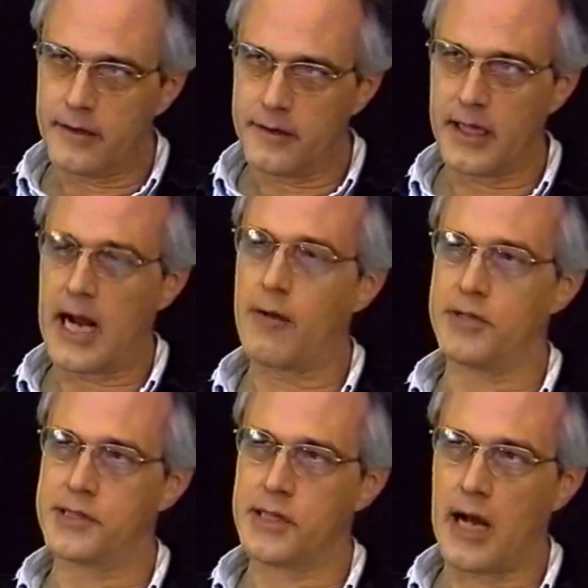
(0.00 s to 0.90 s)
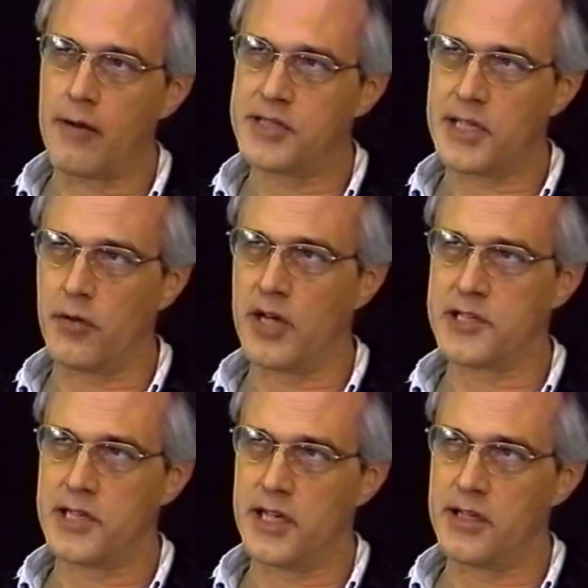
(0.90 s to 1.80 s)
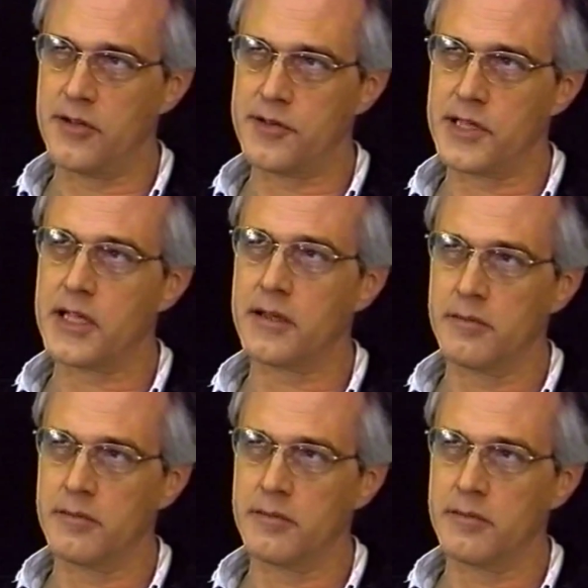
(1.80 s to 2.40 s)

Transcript: that I was, I was interested in using.